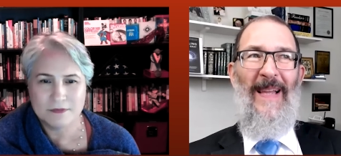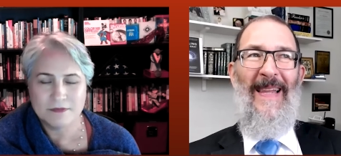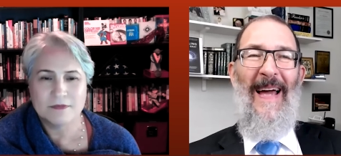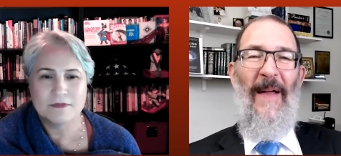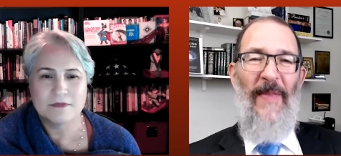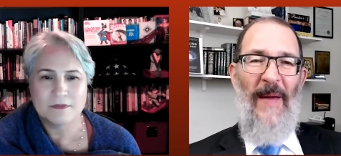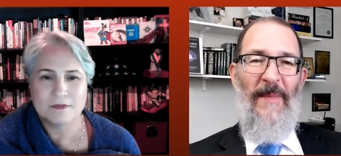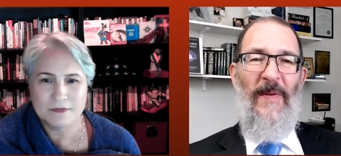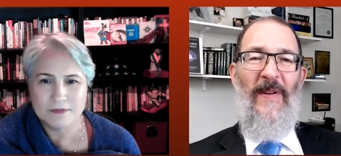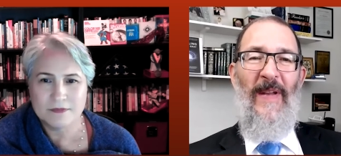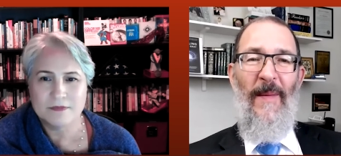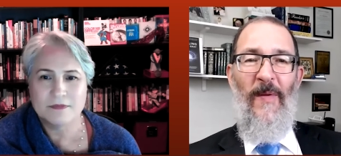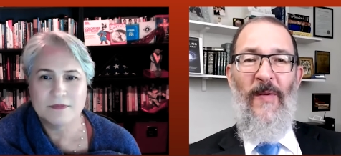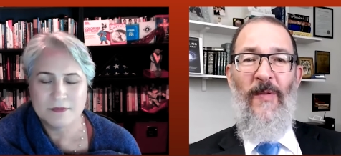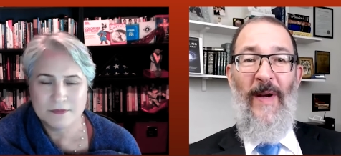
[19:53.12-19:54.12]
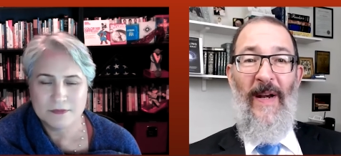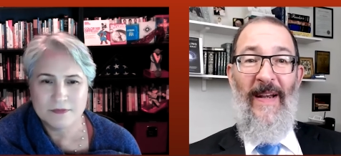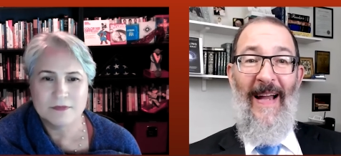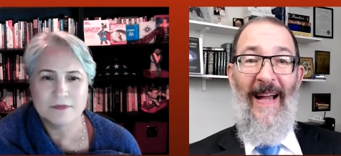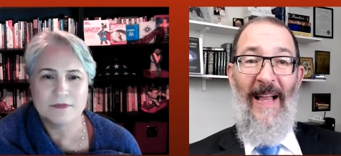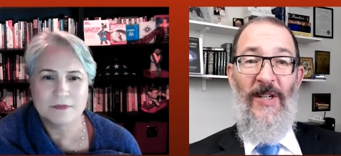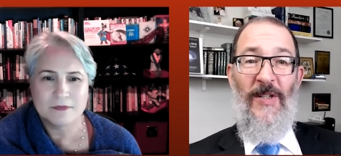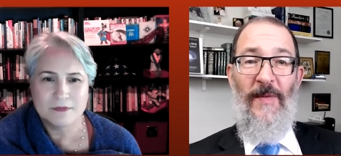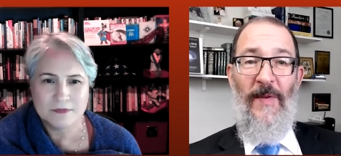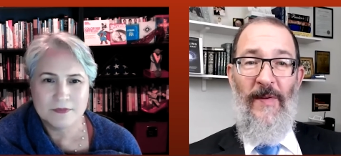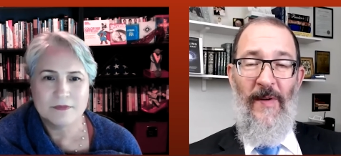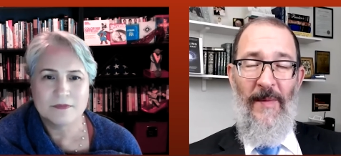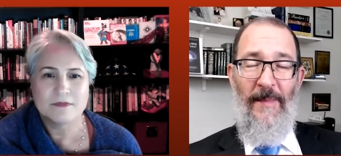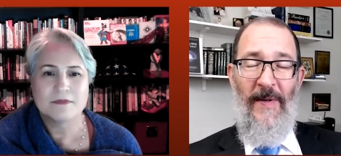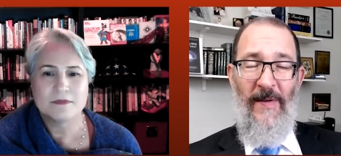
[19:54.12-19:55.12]
Speaker 1: allowed them to demonstrate a knowledge of
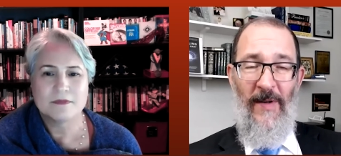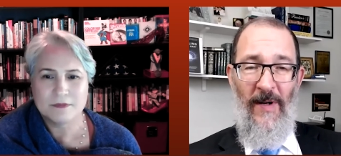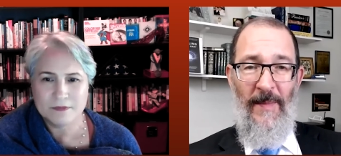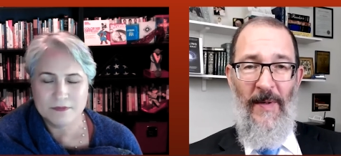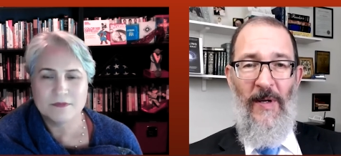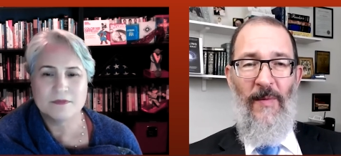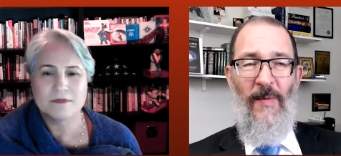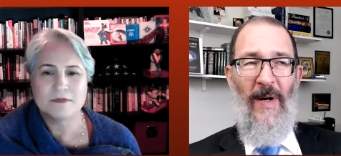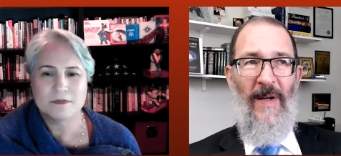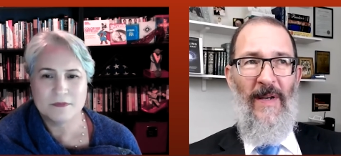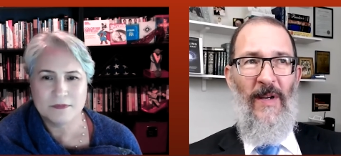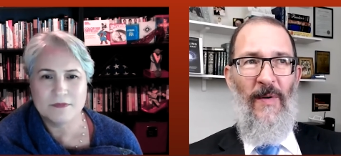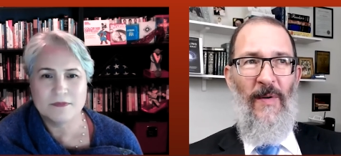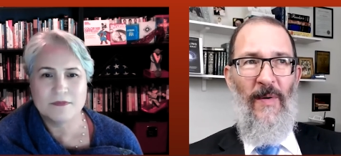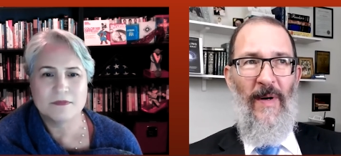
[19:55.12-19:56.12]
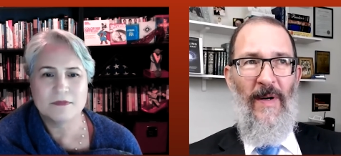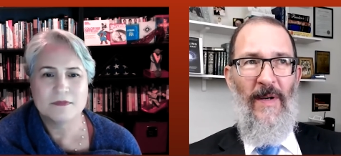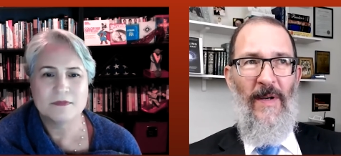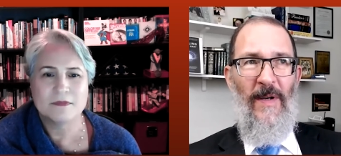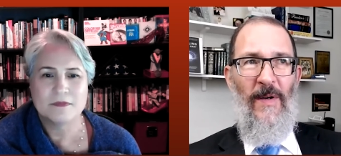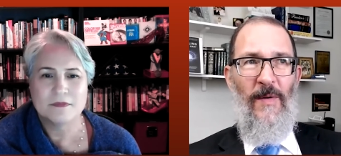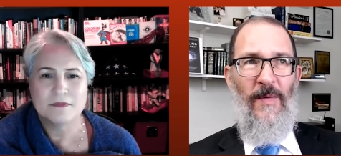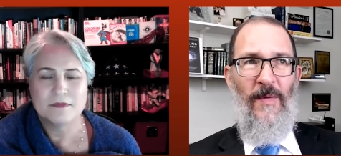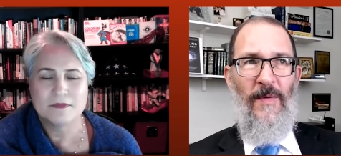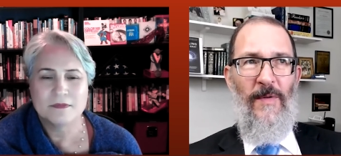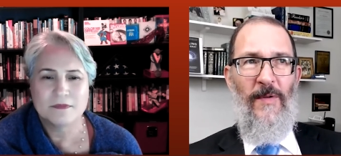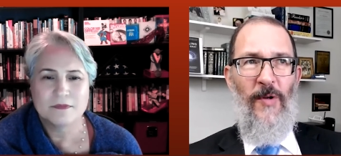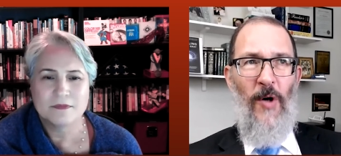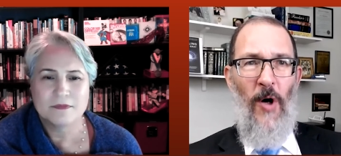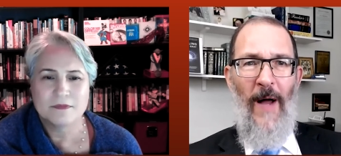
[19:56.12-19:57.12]
the material, but you you you
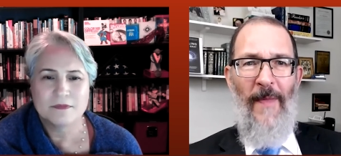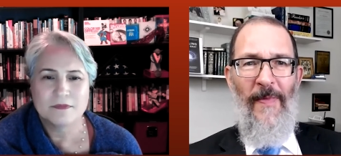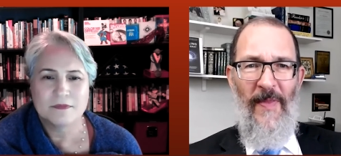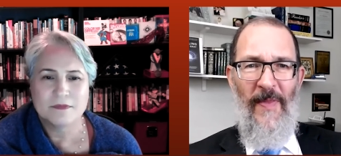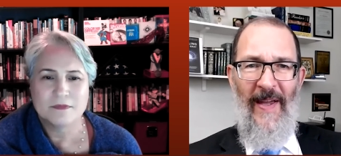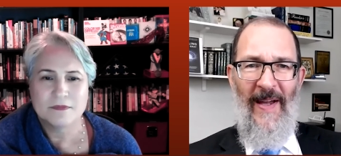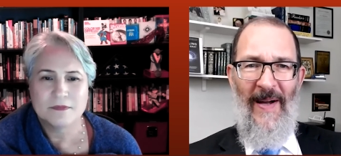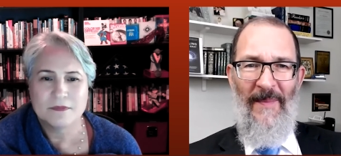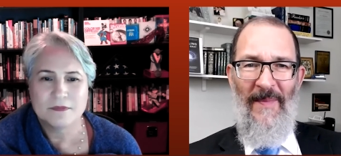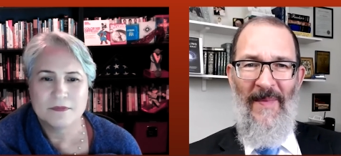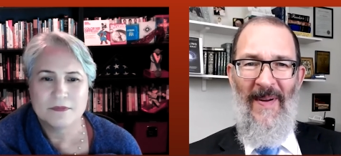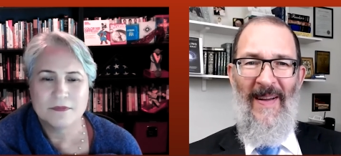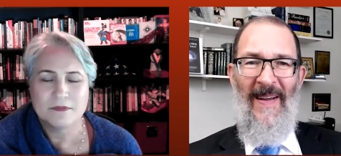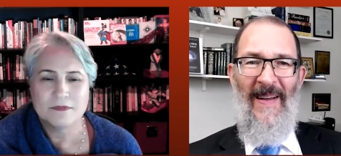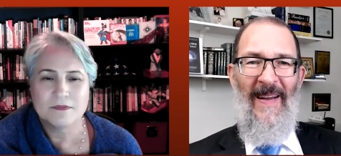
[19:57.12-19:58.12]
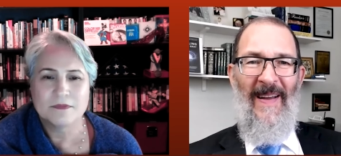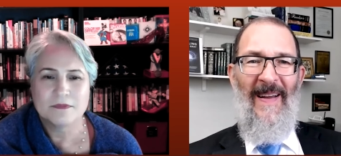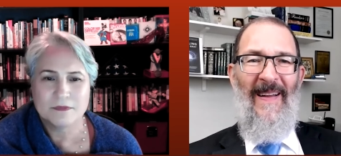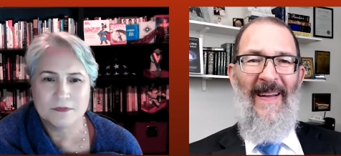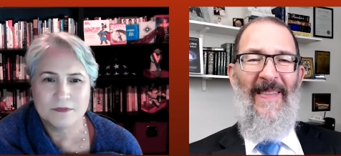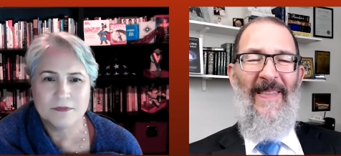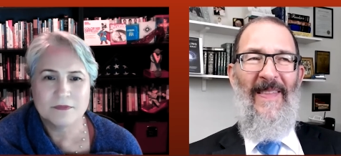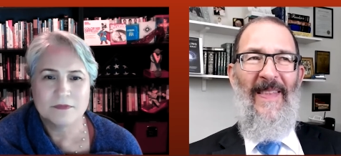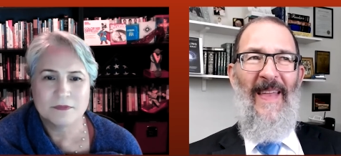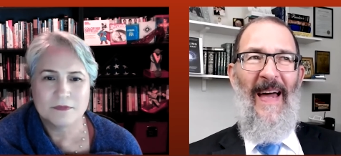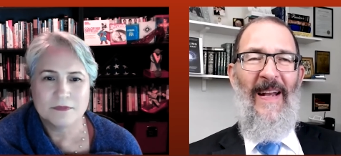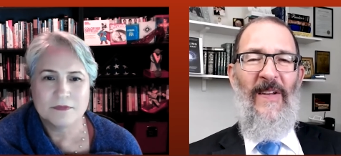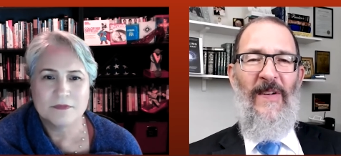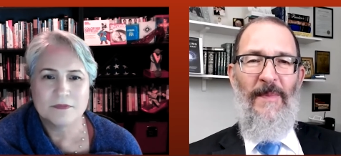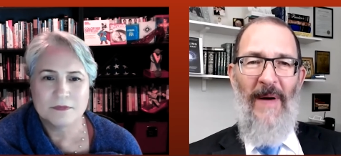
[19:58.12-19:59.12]
taught them
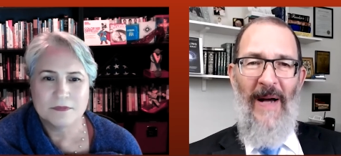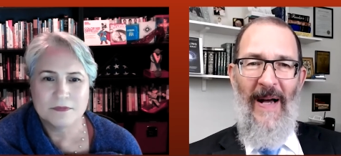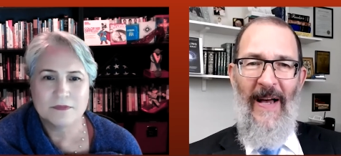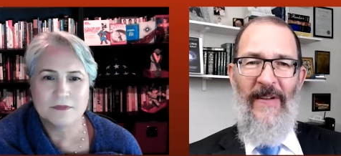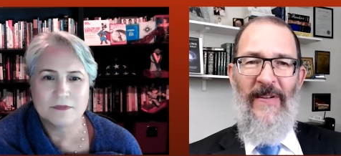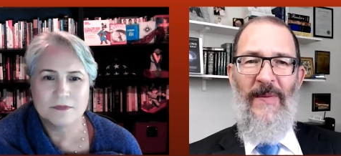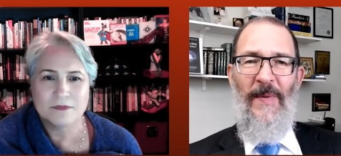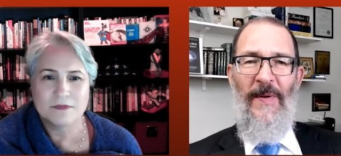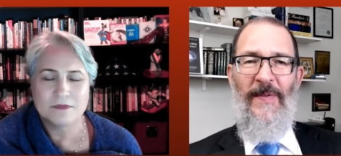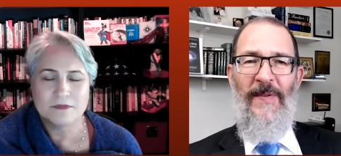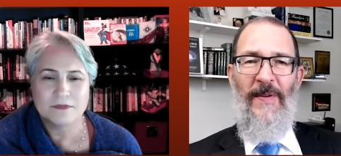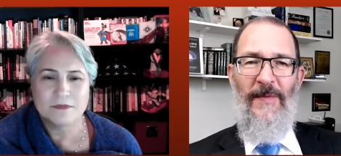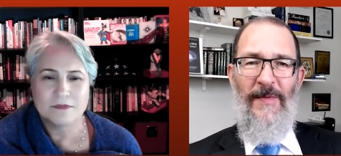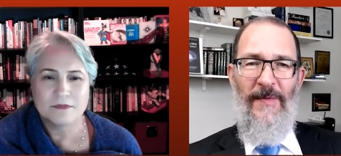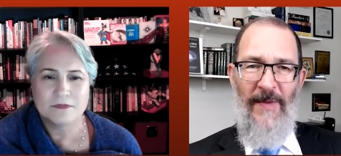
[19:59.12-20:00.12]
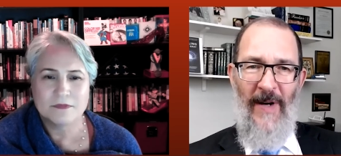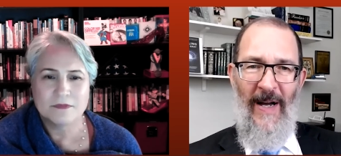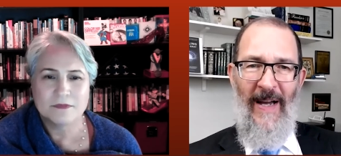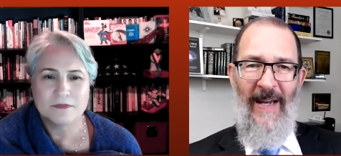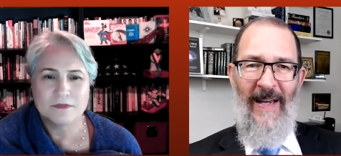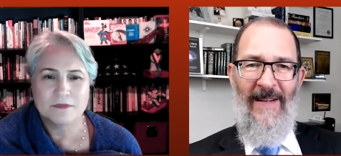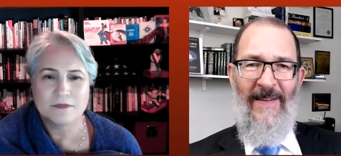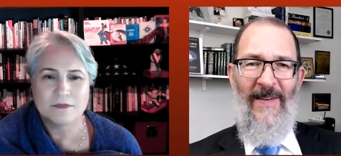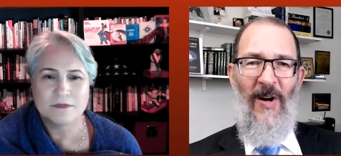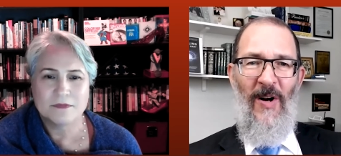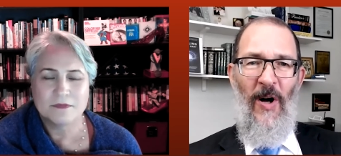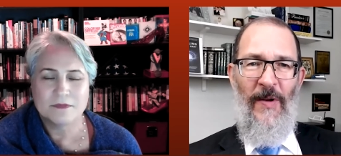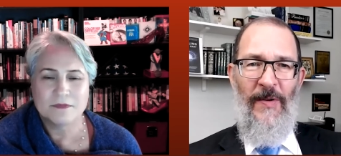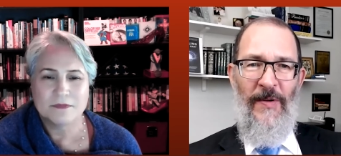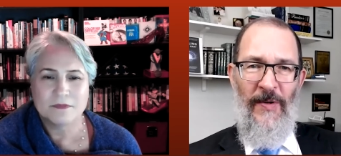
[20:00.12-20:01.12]
that it's possible to find
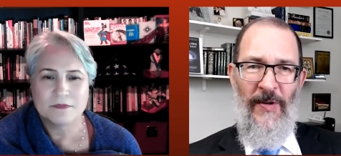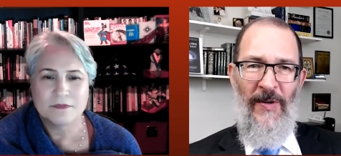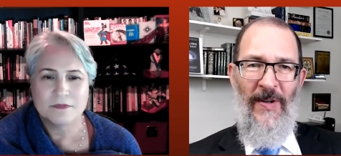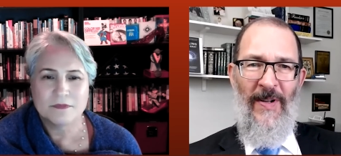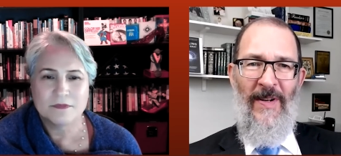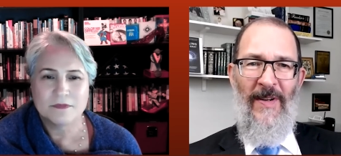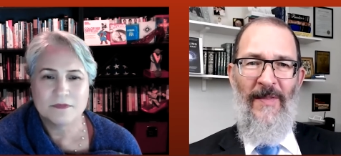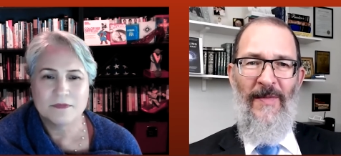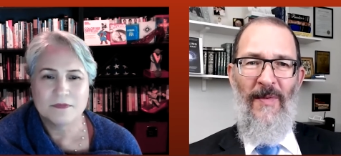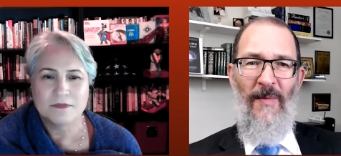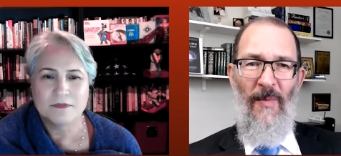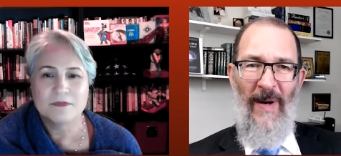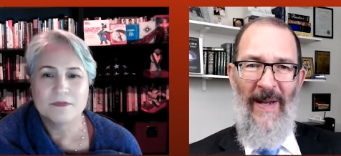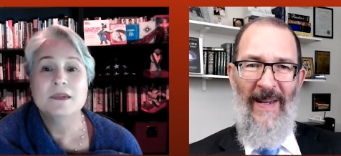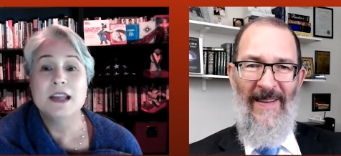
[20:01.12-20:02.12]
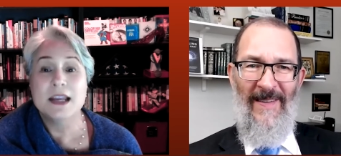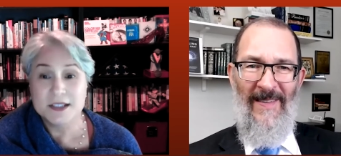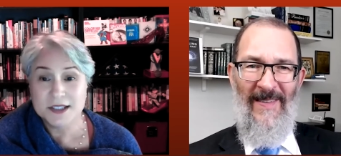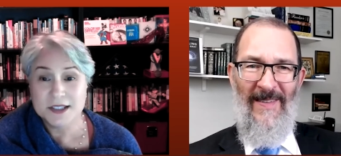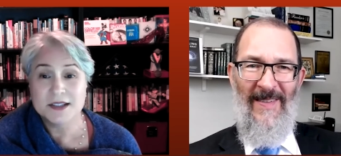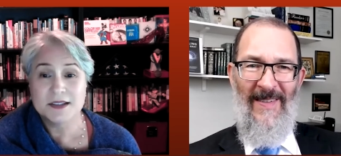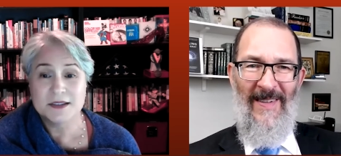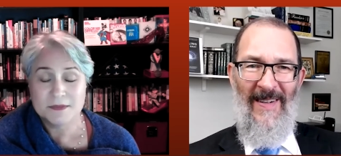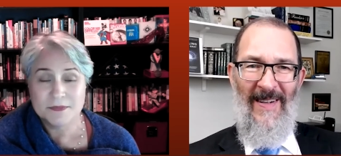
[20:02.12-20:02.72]
alternative ways